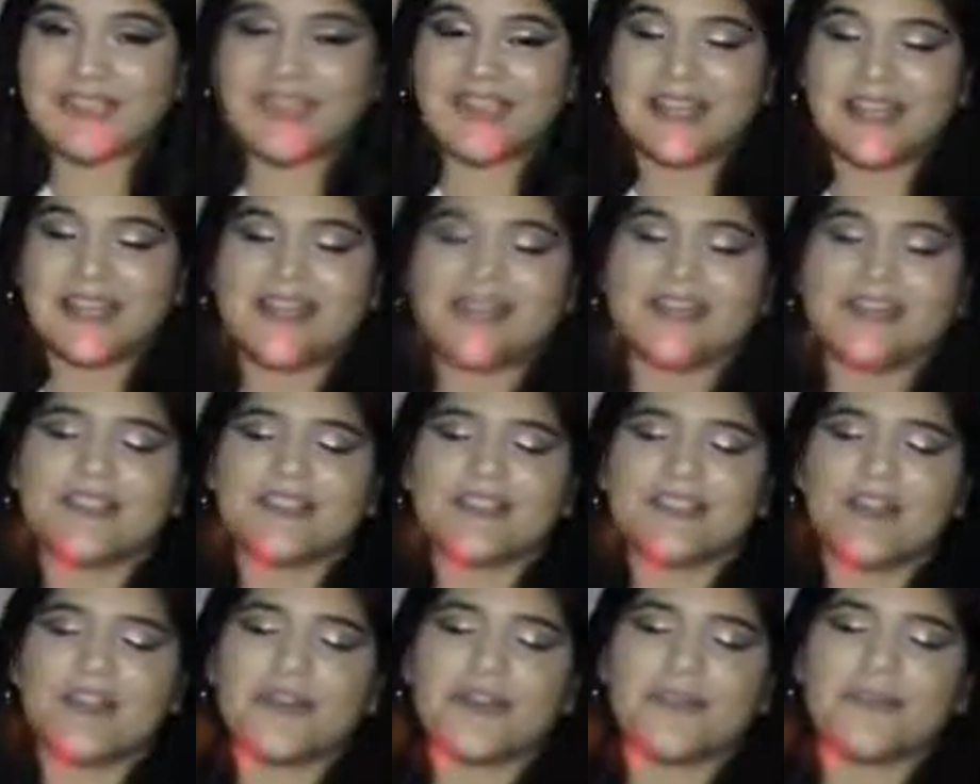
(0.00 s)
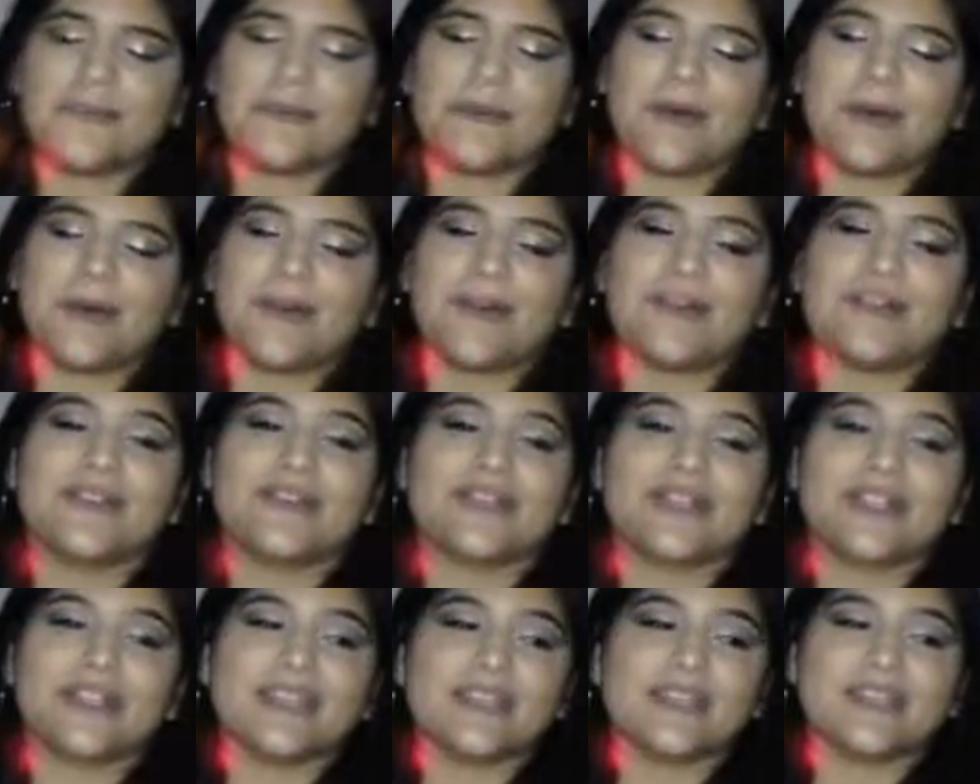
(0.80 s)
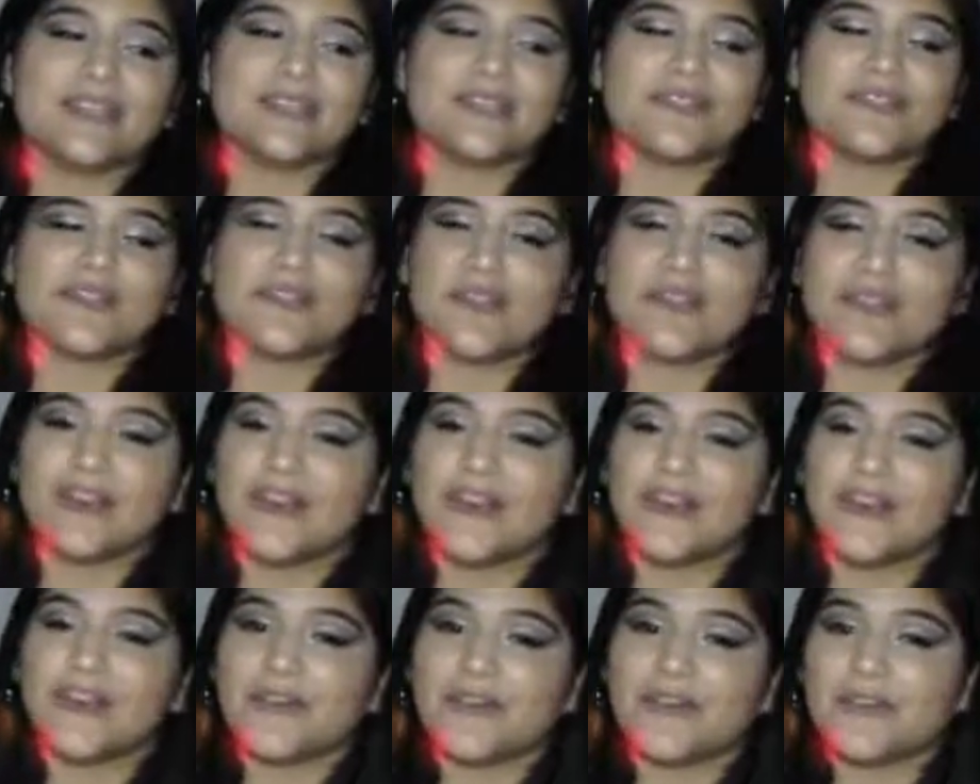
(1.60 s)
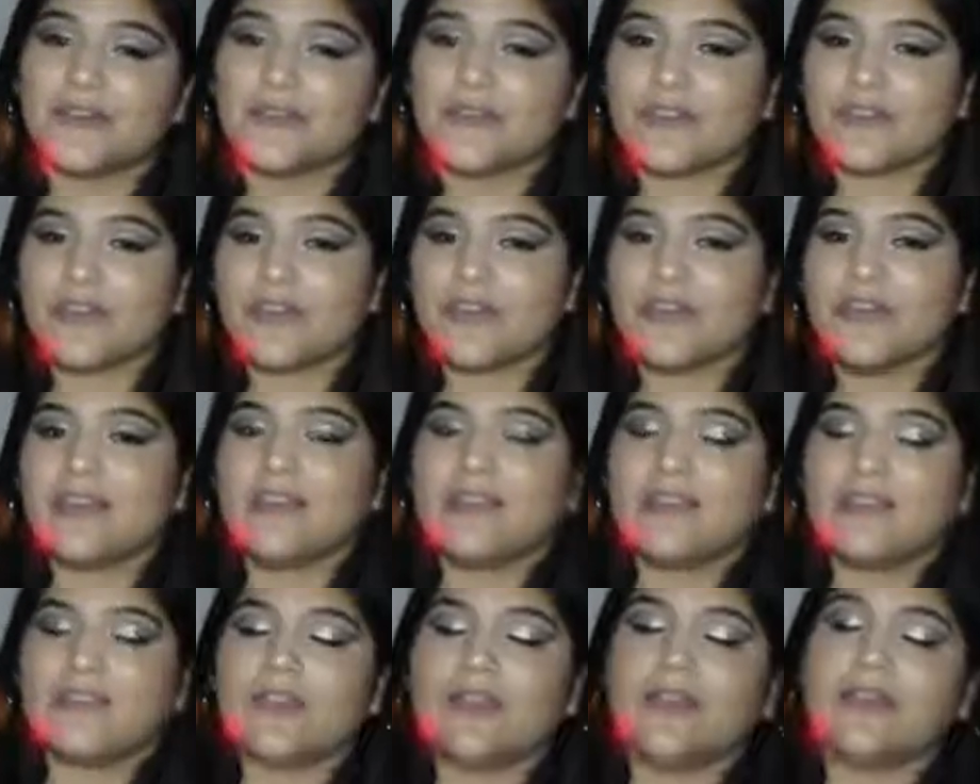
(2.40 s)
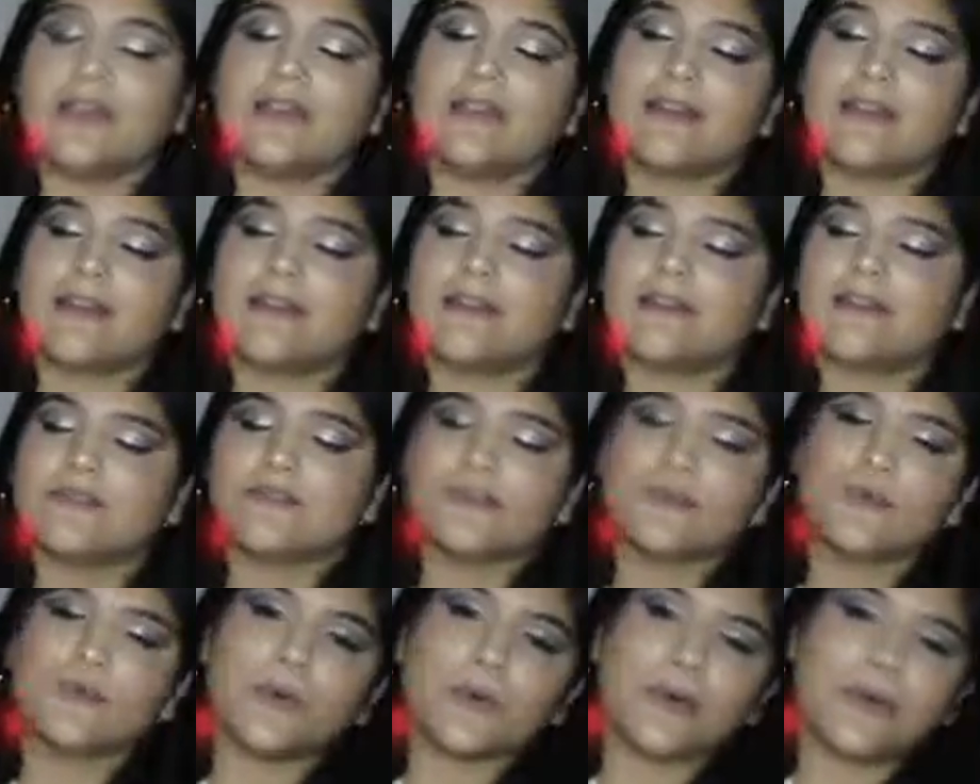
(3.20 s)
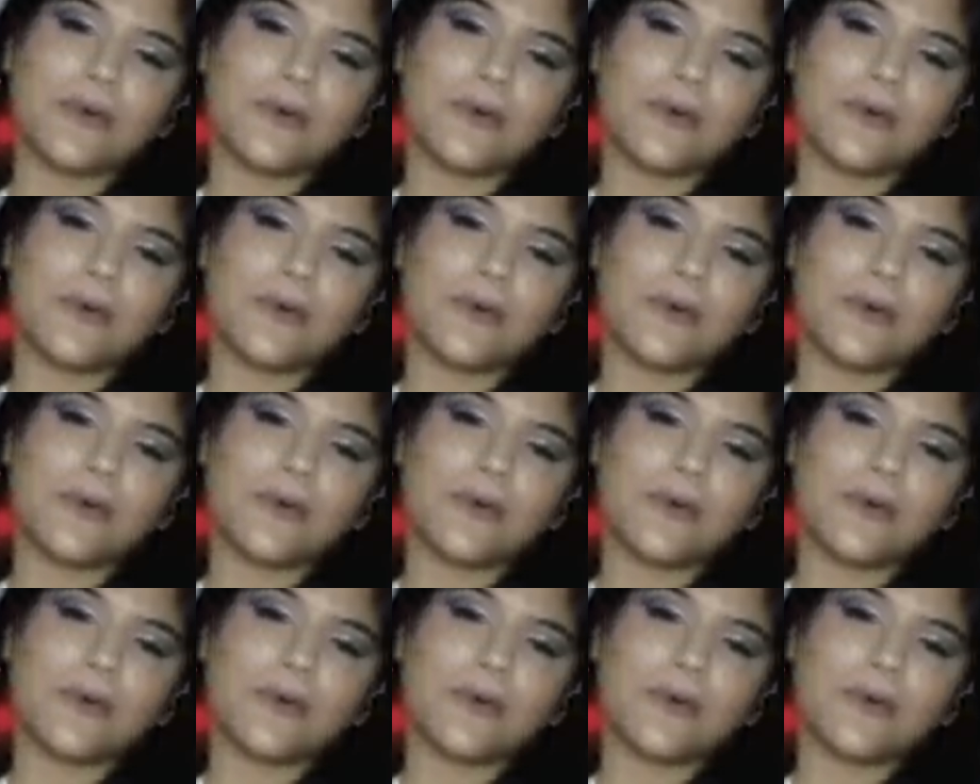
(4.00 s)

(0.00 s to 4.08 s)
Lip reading: and talk about the history of the Incas as well.